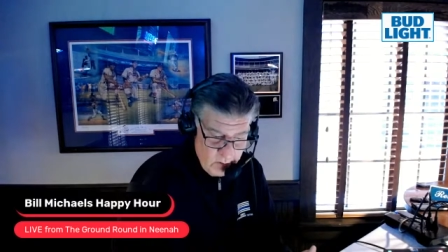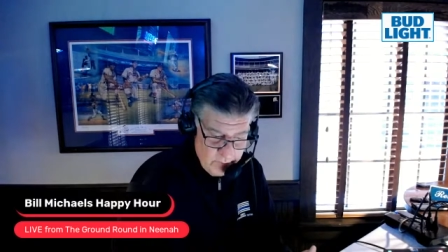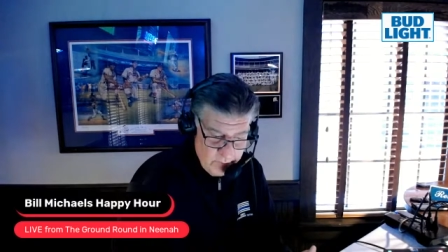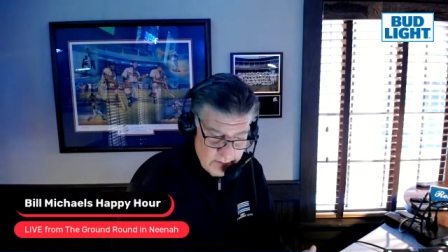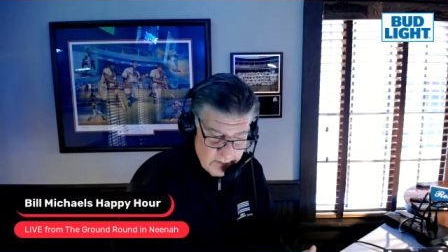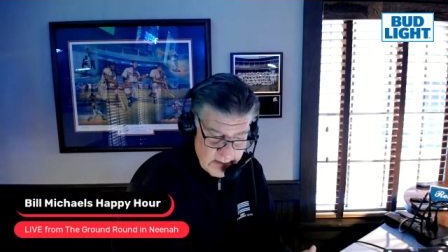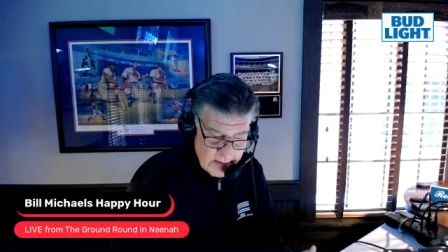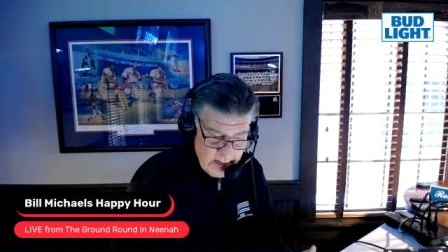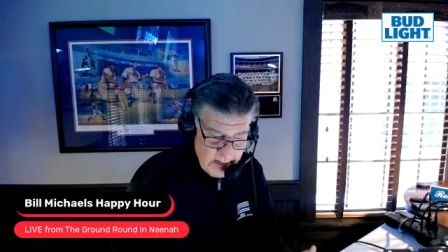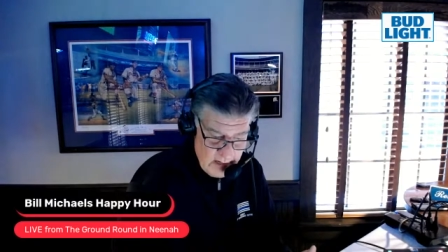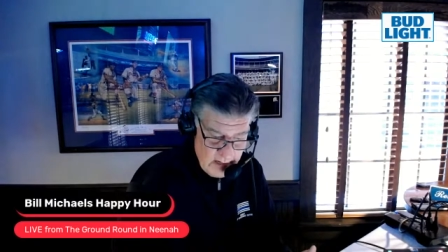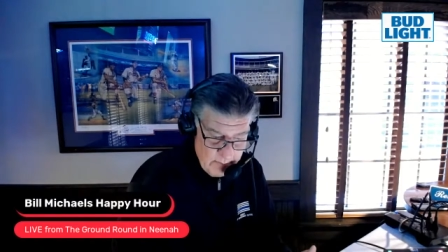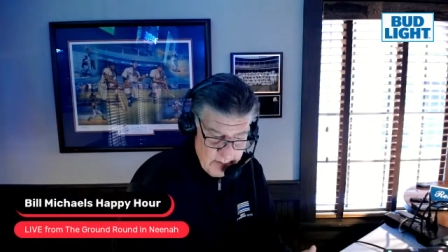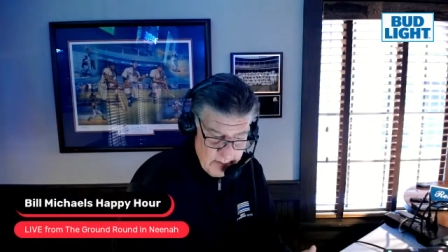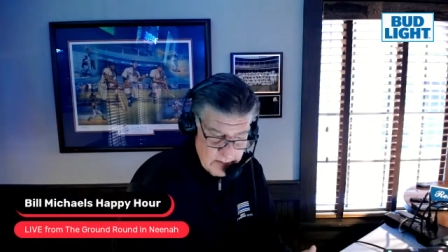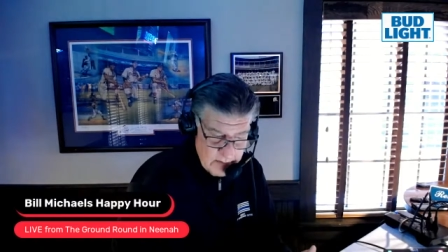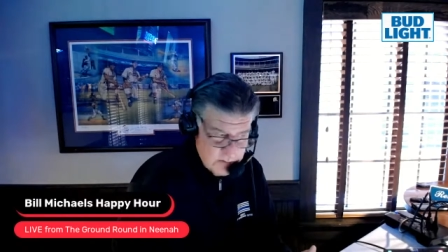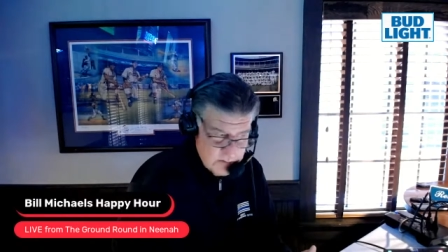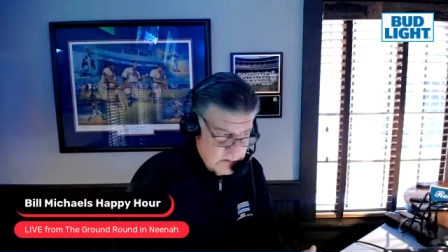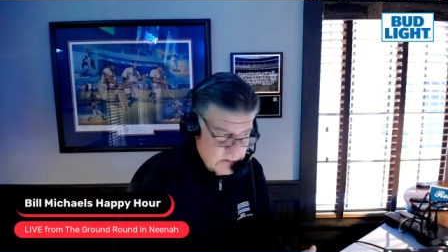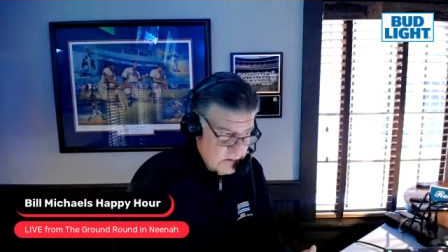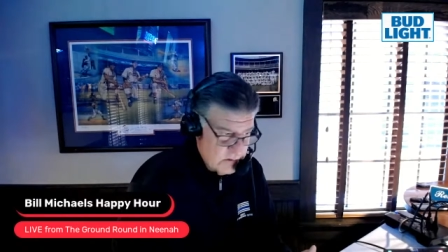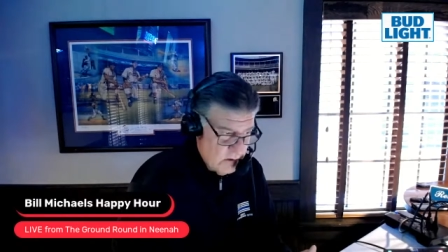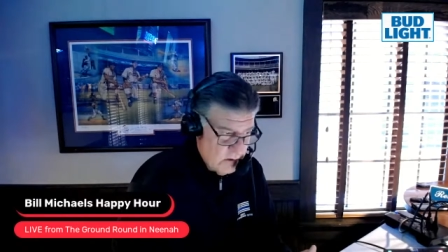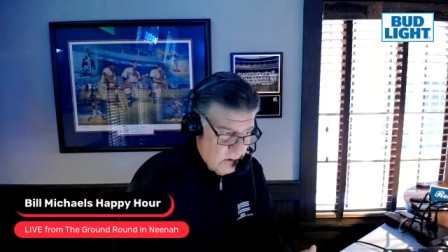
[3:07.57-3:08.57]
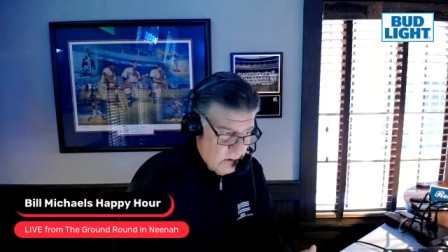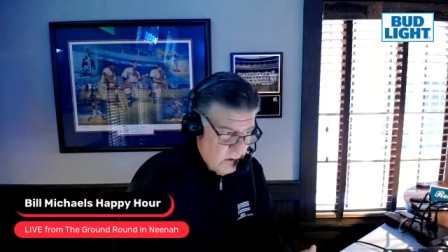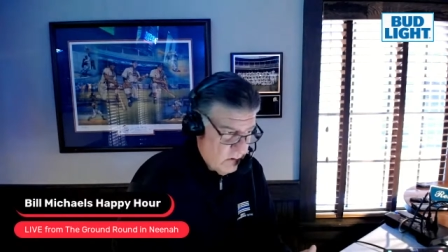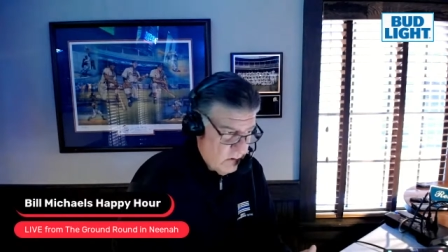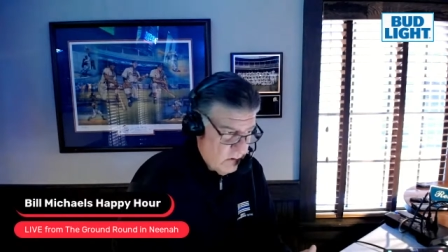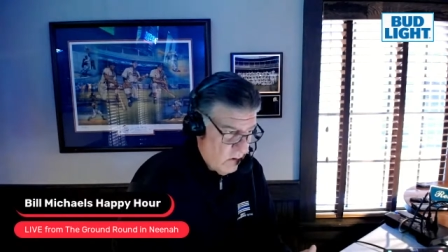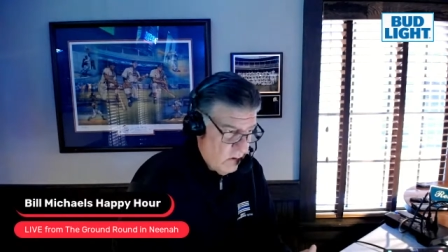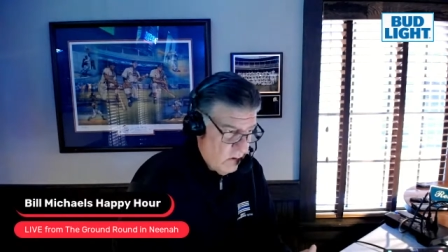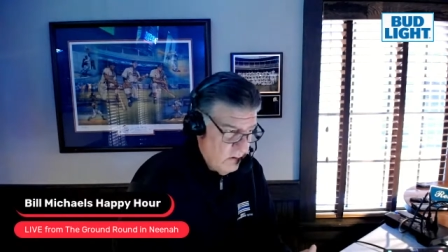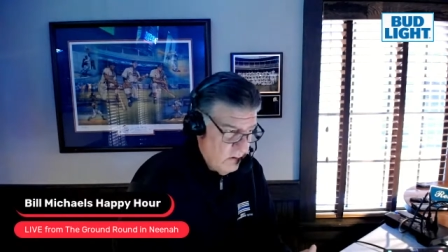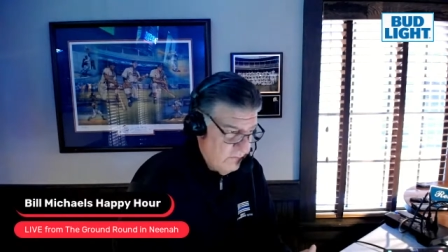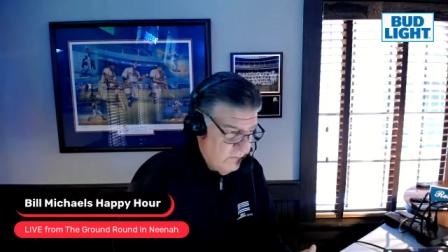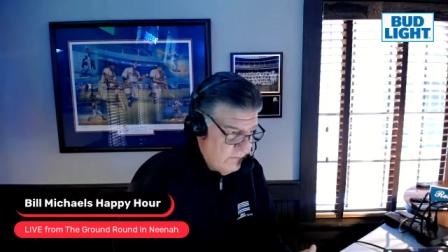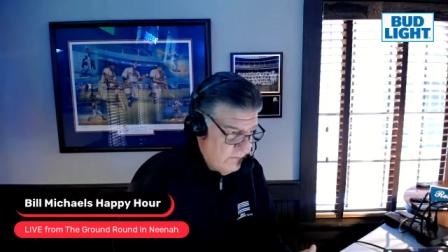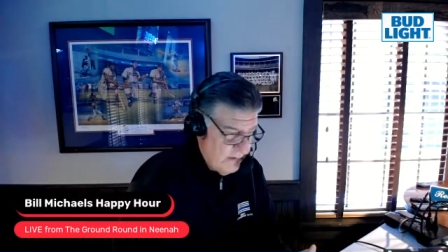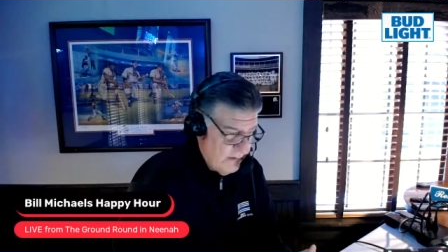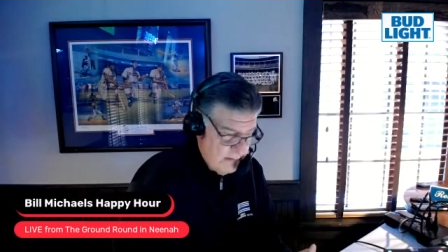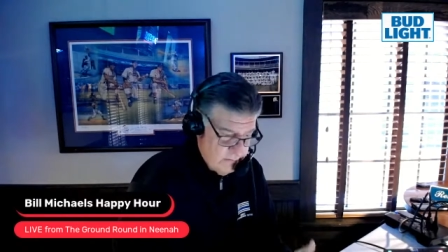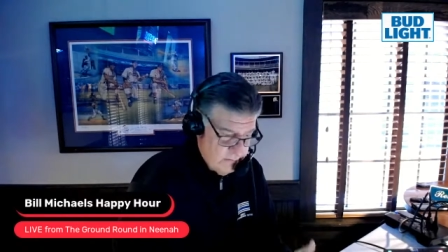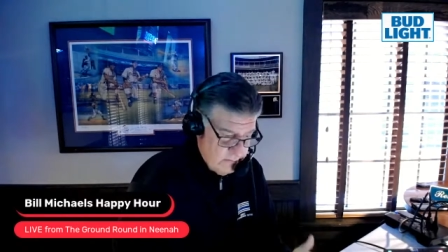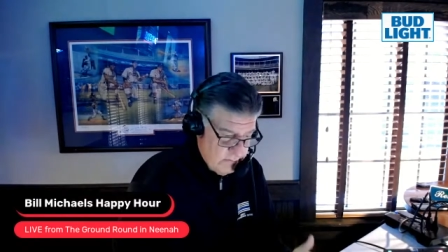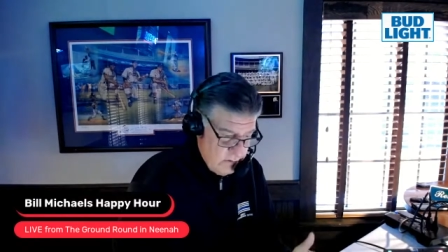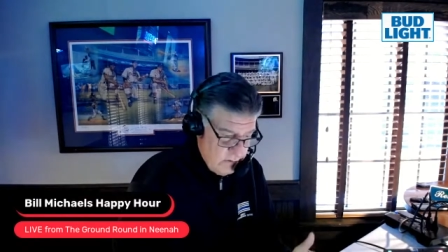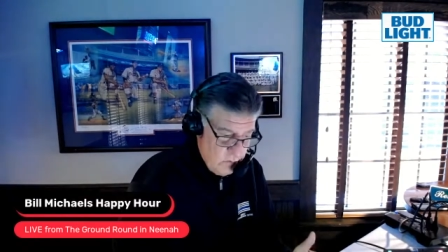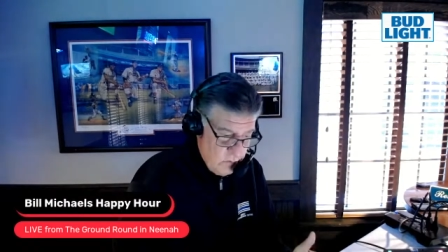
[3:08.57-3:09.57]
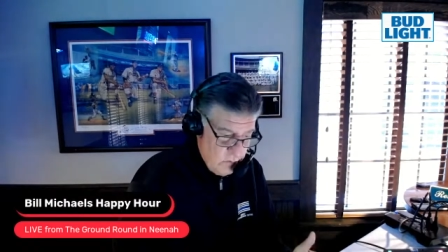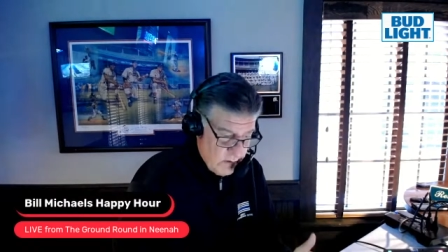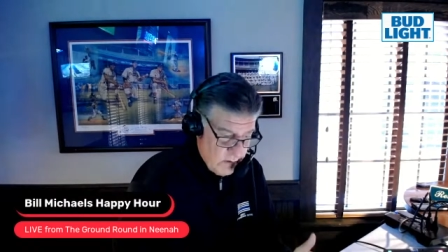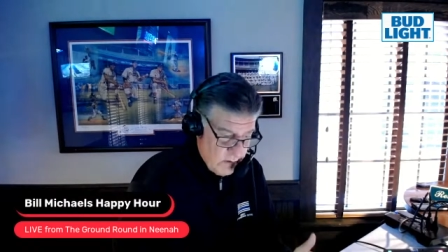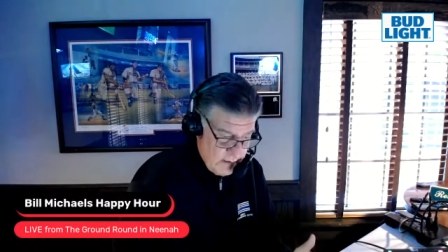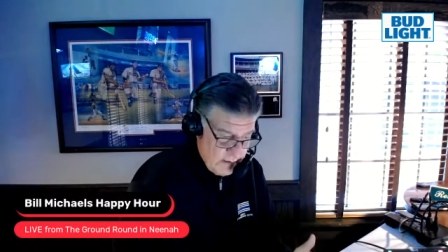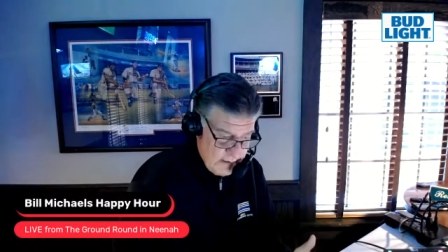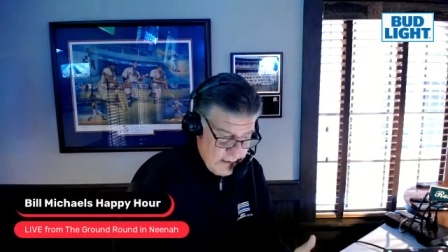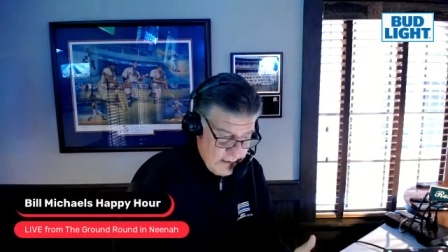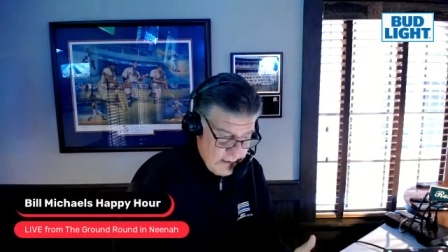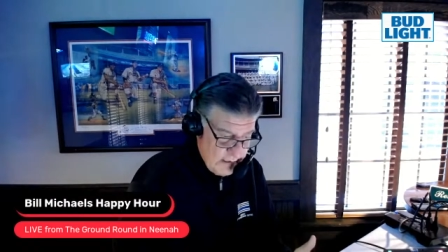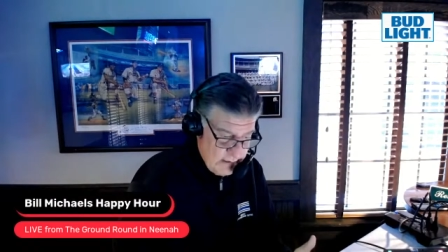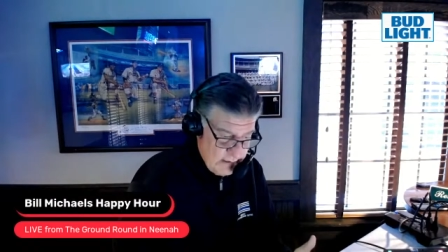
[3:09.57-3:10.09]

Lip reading: of the comments, all of that you want to get